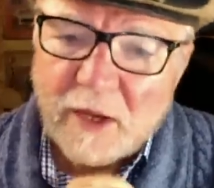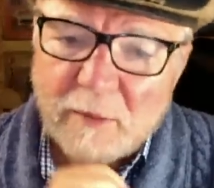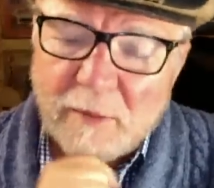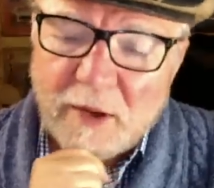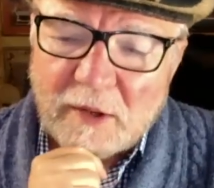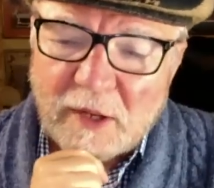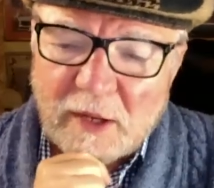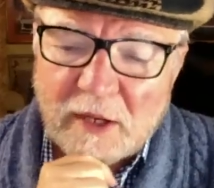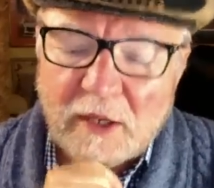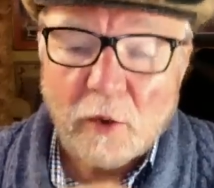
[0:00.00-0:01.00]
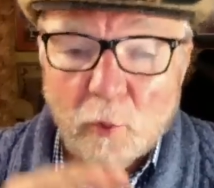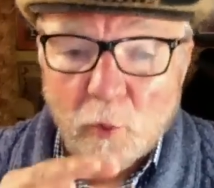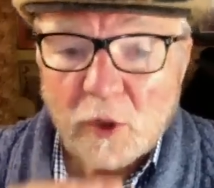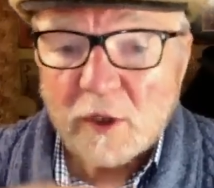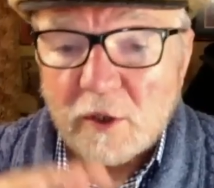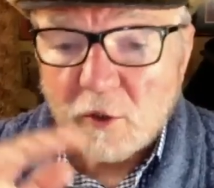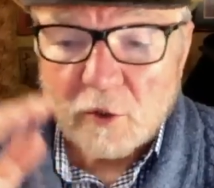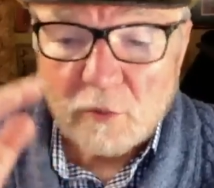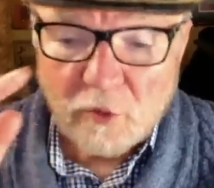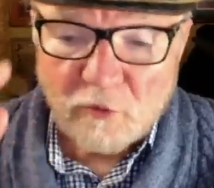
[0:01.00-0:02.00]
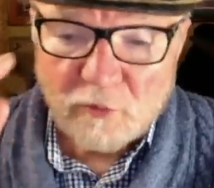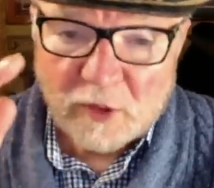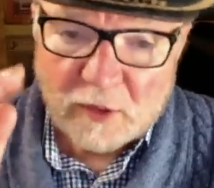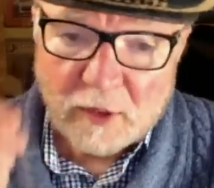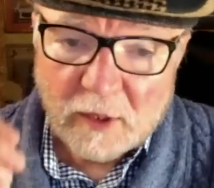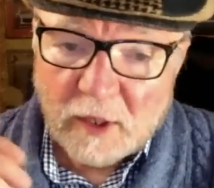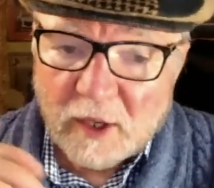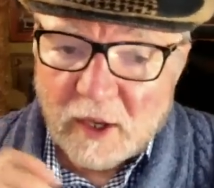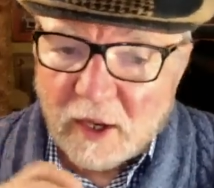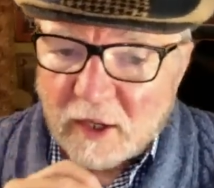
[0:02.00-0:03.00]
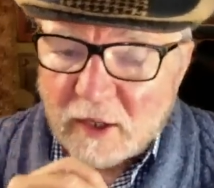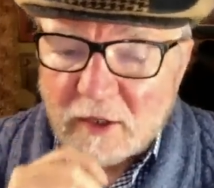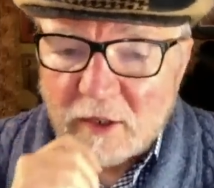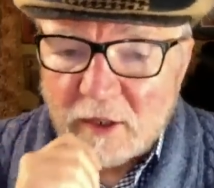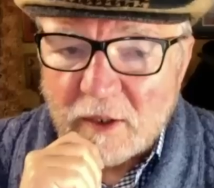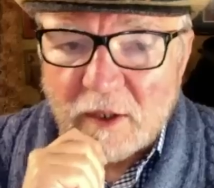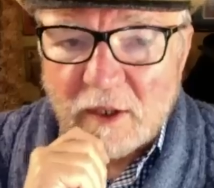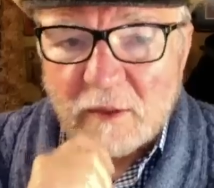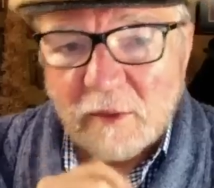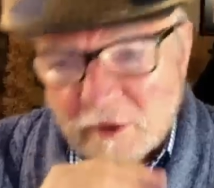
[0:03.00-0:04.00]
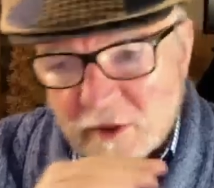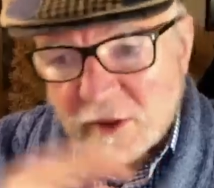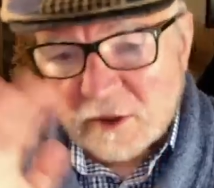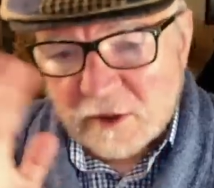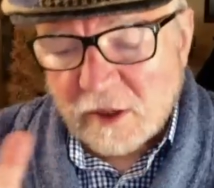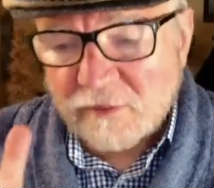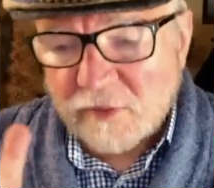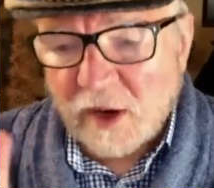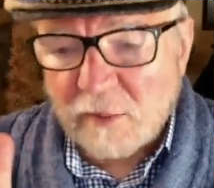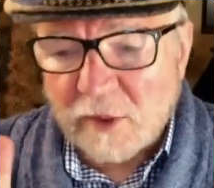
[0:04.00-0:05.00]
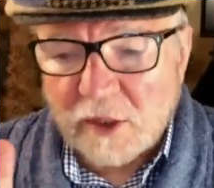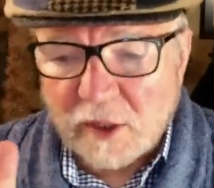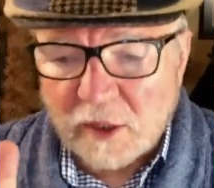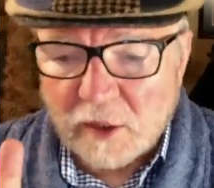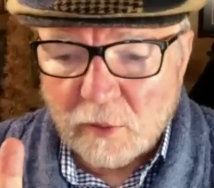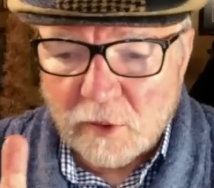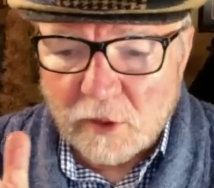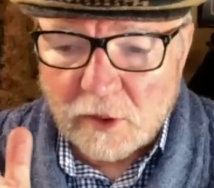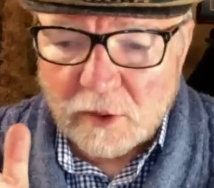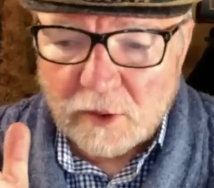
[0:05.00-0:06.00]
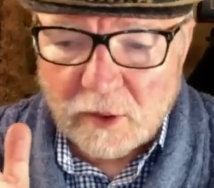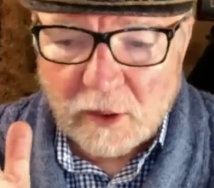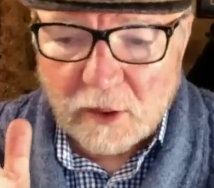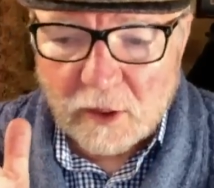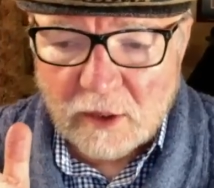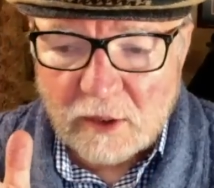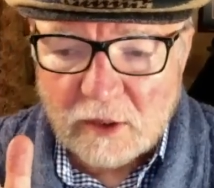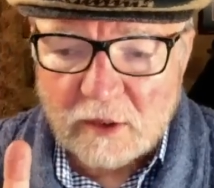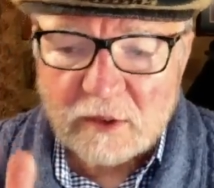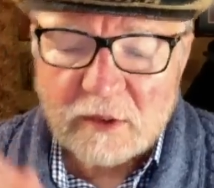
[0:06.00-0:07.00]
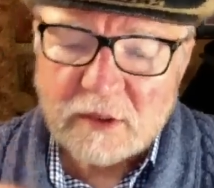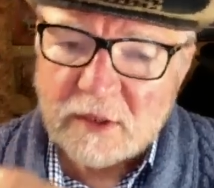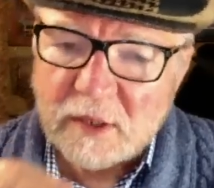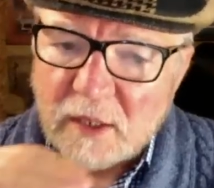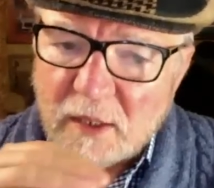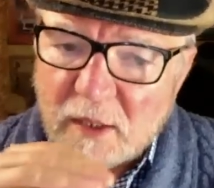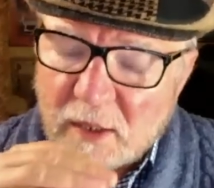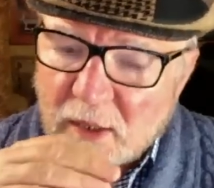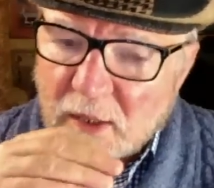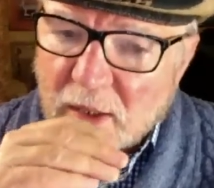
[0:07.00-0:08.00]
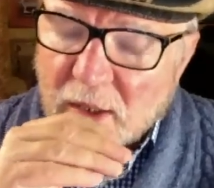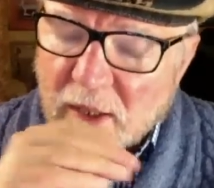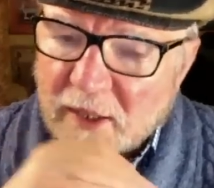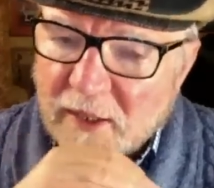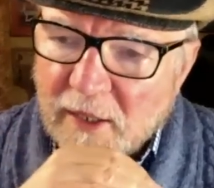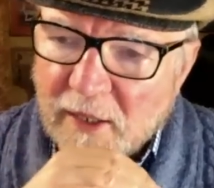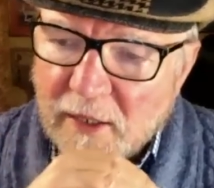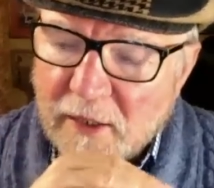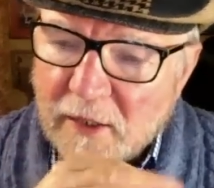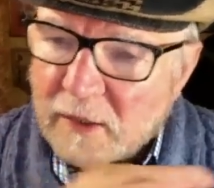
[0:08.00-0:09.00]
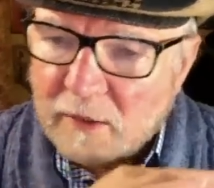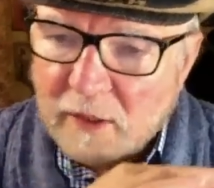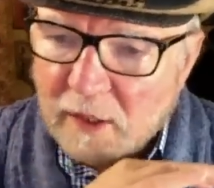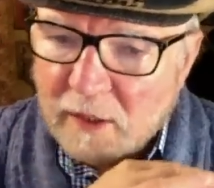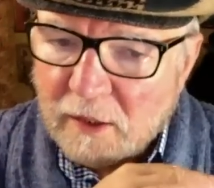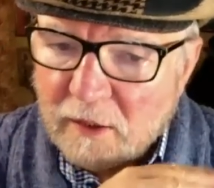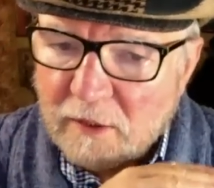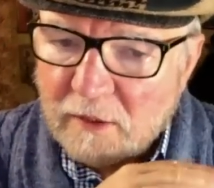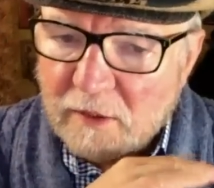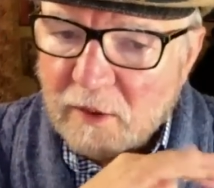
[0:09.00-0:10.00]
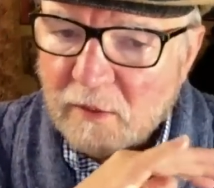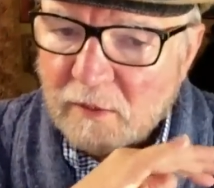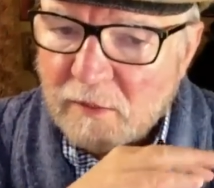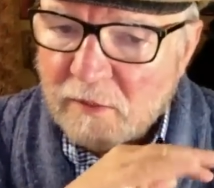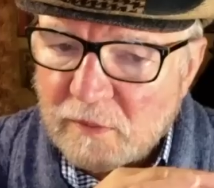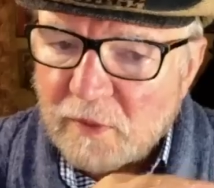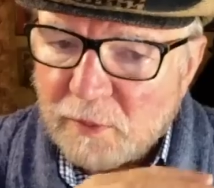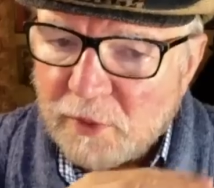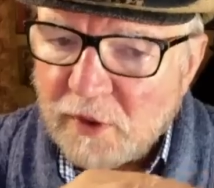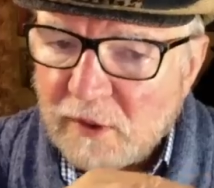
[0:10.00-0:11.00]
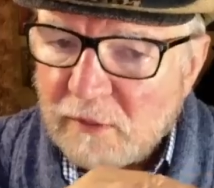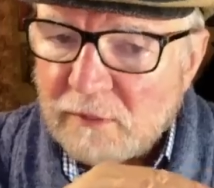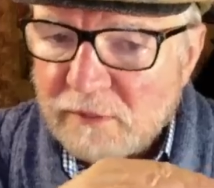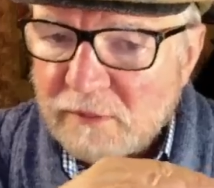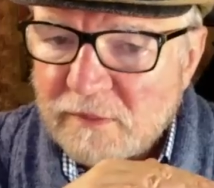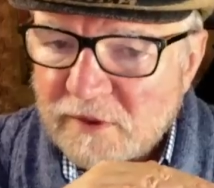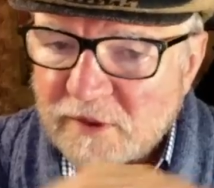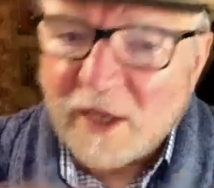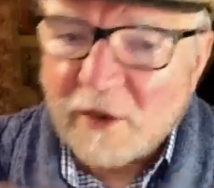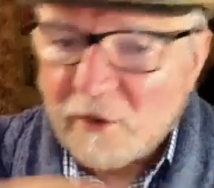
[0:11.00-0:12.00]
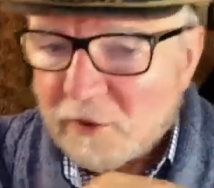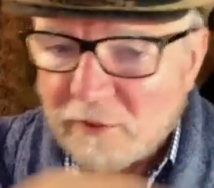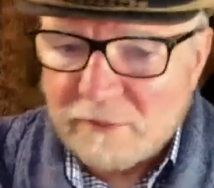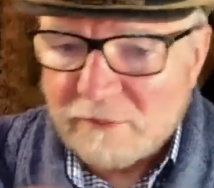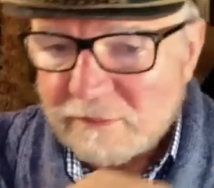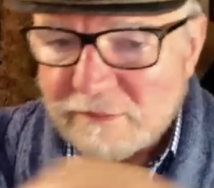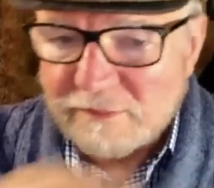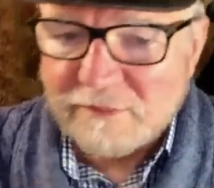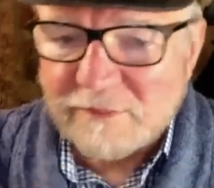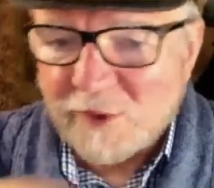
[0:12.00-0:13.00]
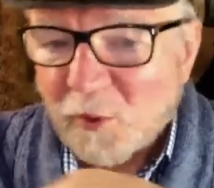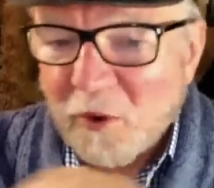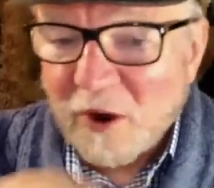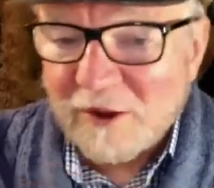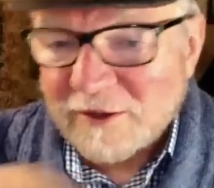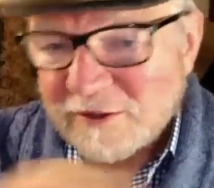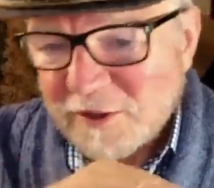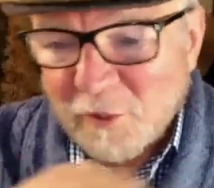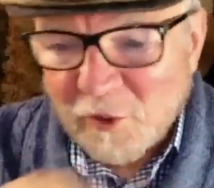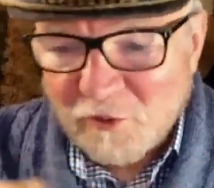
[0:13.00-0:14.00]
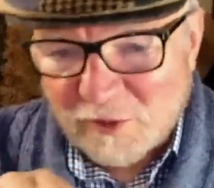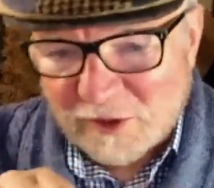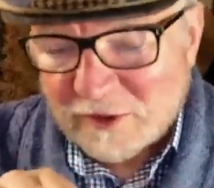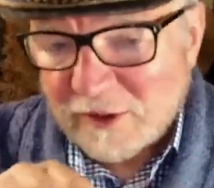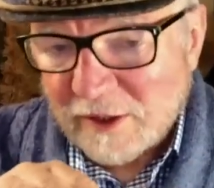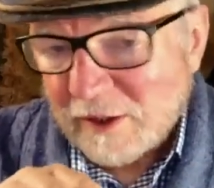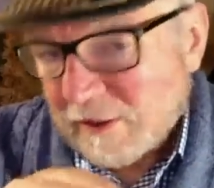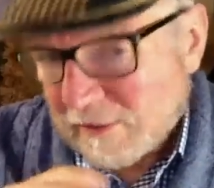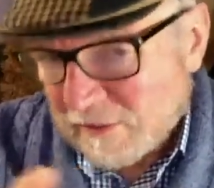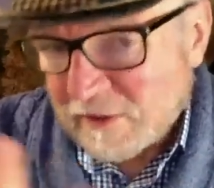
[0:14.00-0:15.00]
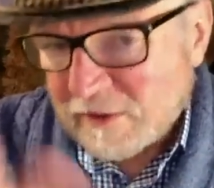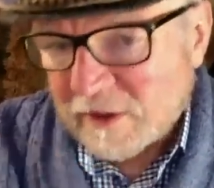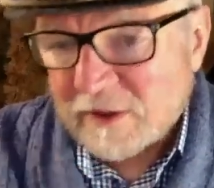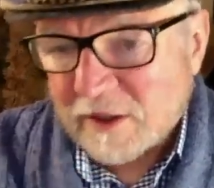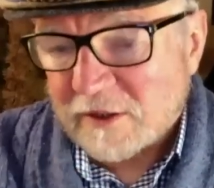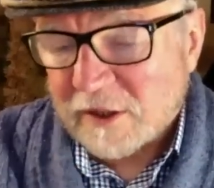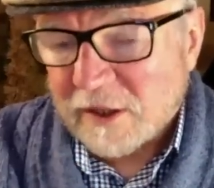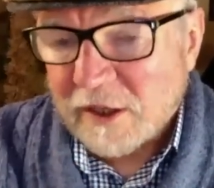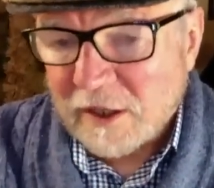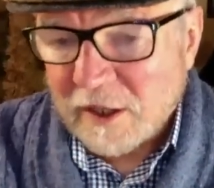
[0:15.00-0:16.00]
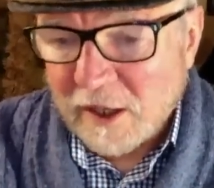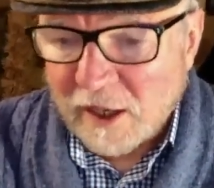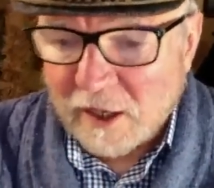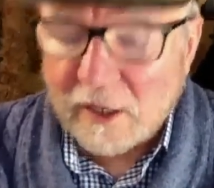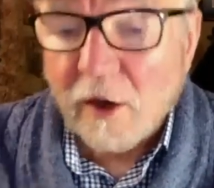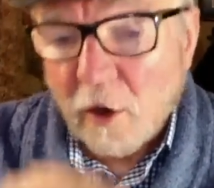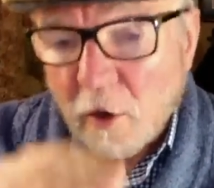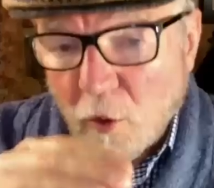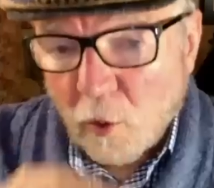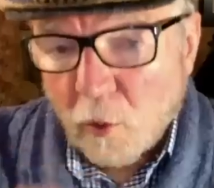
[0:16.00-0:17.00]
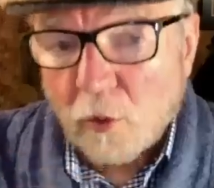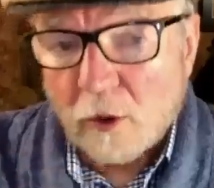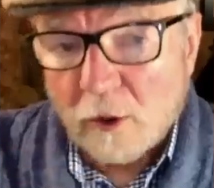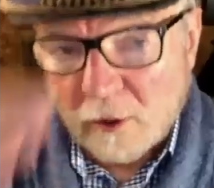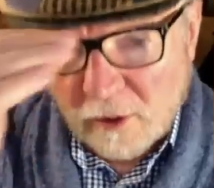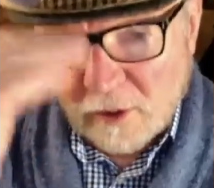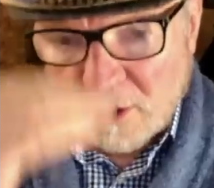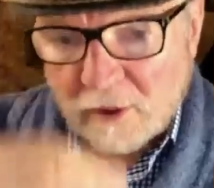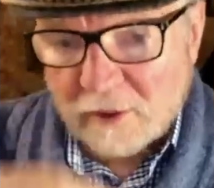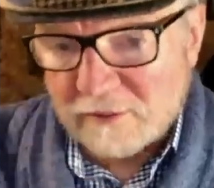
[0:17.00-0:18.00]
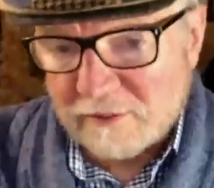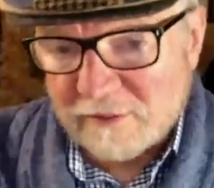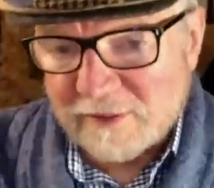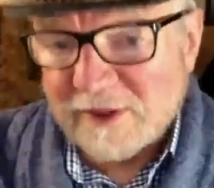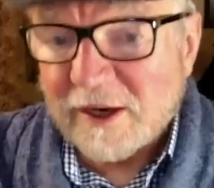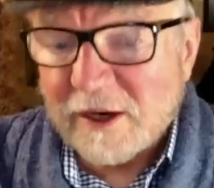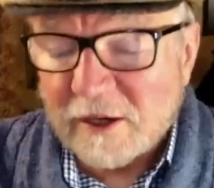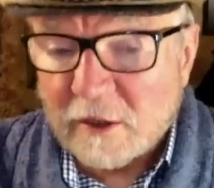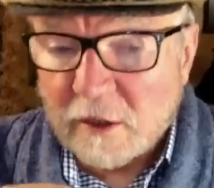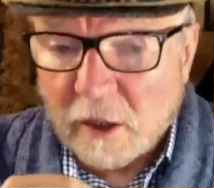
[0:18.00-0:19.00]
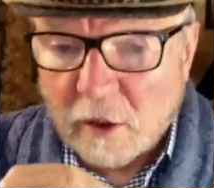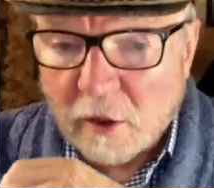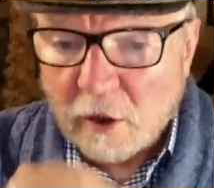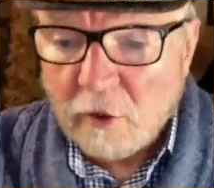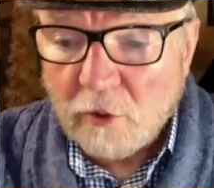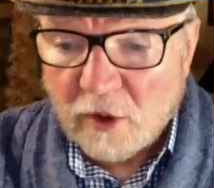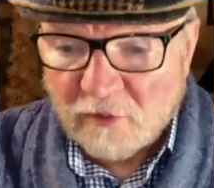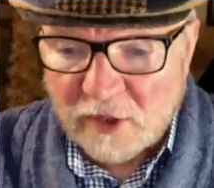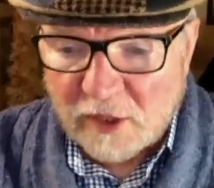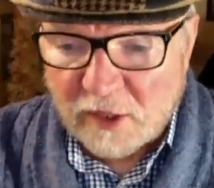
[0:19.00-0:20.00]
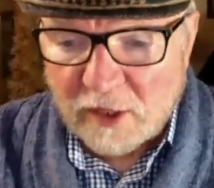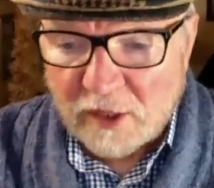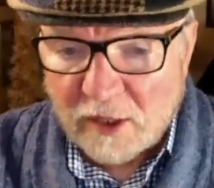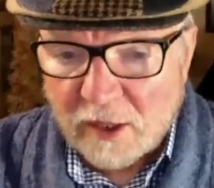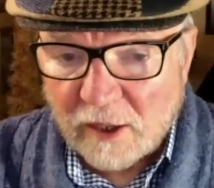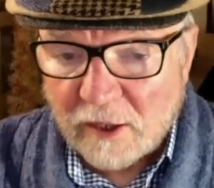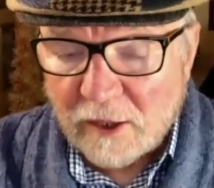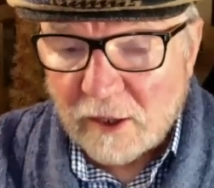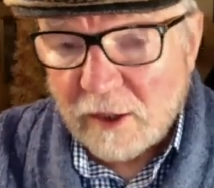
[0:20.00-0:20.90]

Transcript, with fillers: about getting a really good movement, and uh, most of the stuff that I've been dealing with uh, is like okay, they're they're they're pretty standard horology movements, uh, such as an ETA or a, a, clone of an ETA,